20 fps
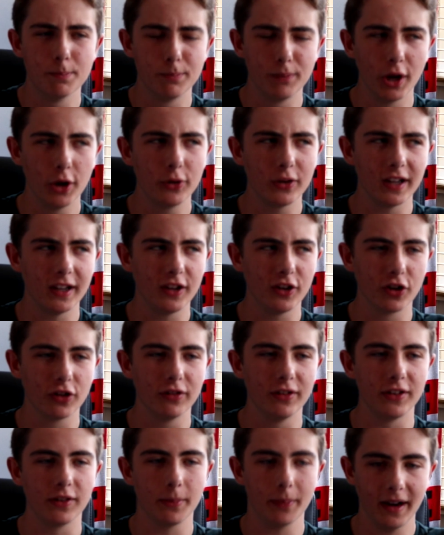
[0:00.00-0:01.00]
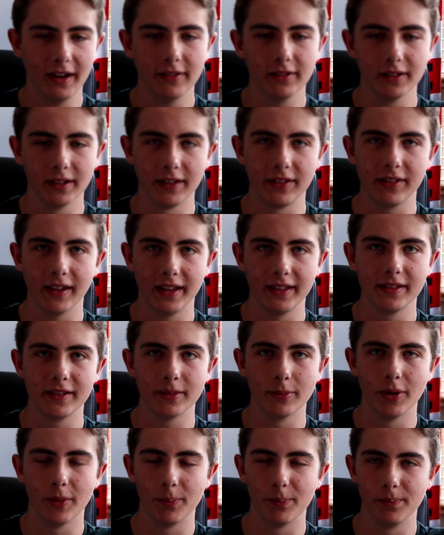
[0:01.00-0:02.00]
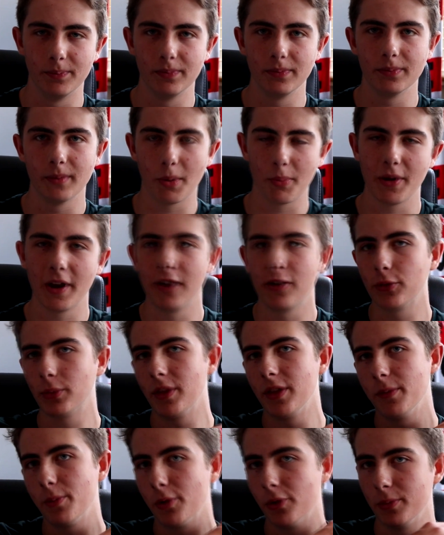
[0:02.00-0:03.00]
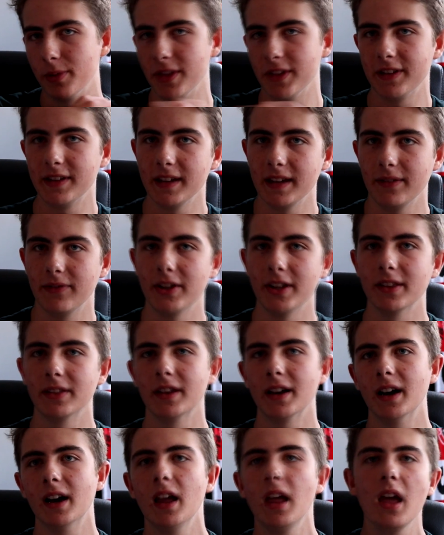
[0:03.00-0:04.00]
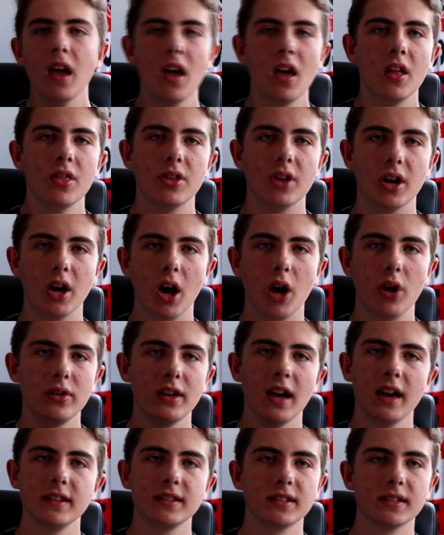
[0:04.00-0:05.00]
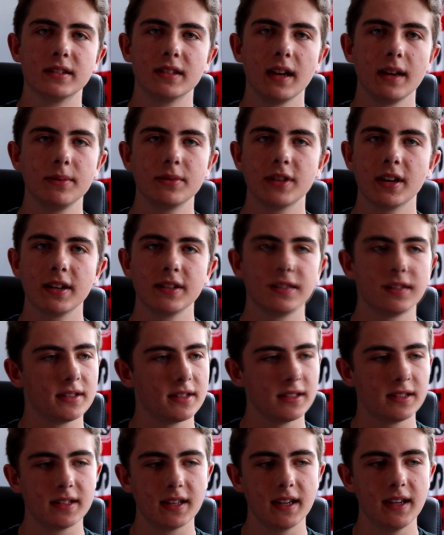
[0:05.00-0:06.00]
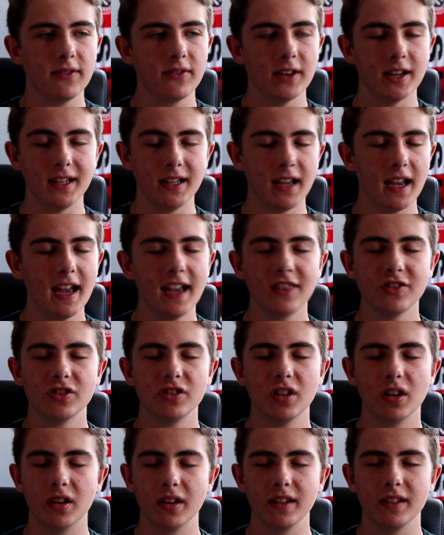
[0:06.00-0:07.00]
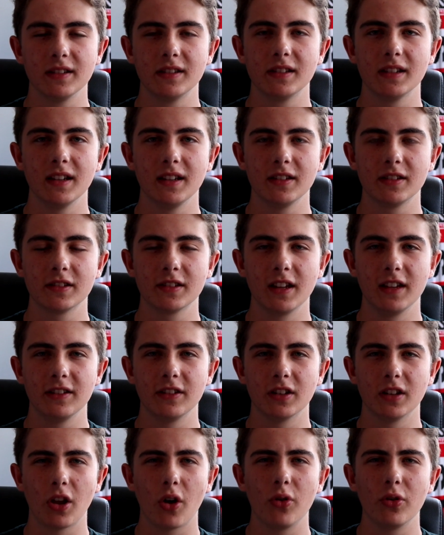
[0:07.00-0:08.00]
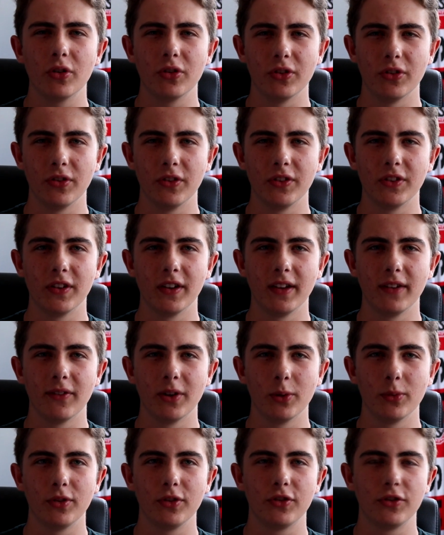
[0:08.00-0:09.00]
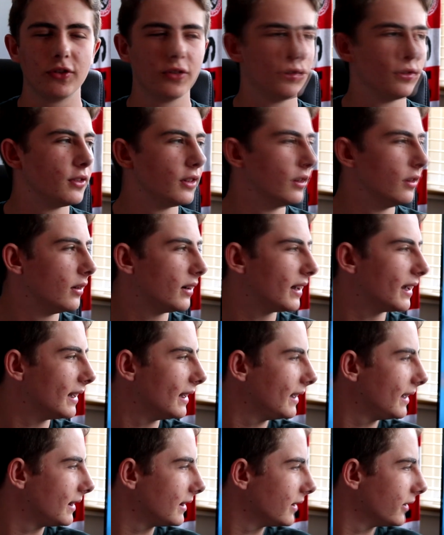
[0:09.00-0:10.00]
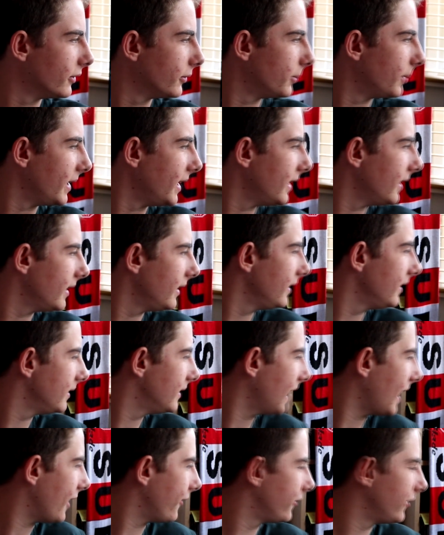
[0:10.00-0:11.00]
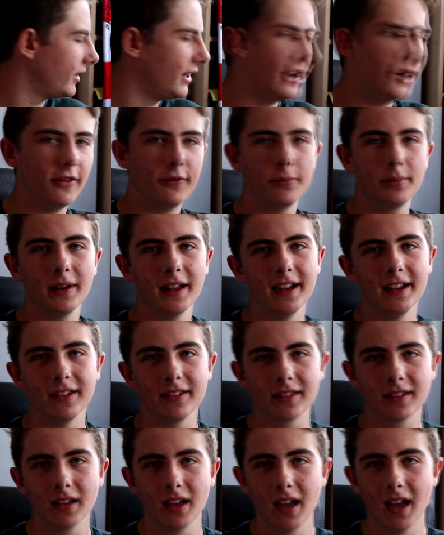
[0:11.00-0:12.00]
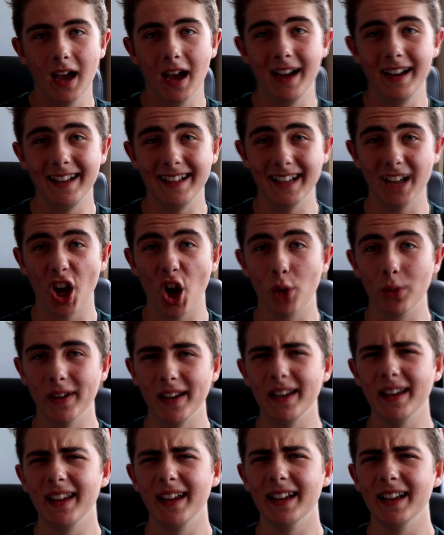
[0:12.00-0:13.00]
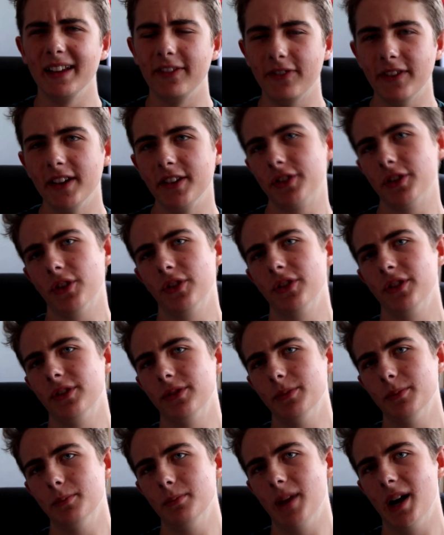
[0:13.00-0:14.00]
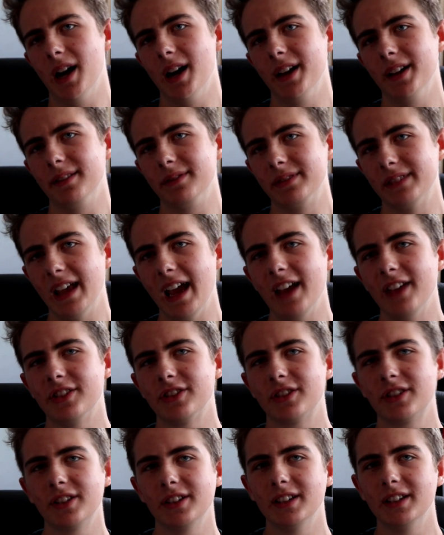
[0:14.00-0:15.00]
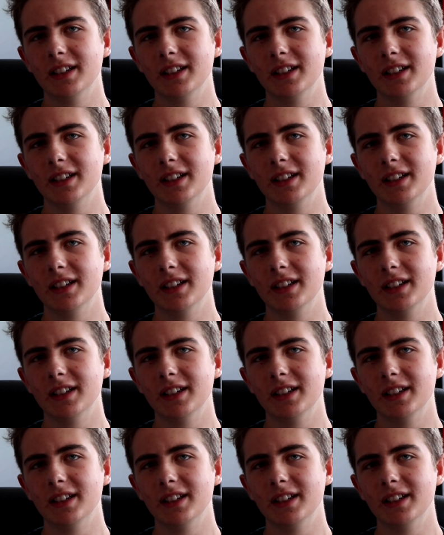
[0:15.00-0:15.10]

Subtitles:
bloke in Curry's apparently said to my parents when they bought me the TV and that oh yeah, it's the same size as the TV. It's not. It's longer than the TV, which does look a little bit daft and out of place, and it only nearly fits on my desk.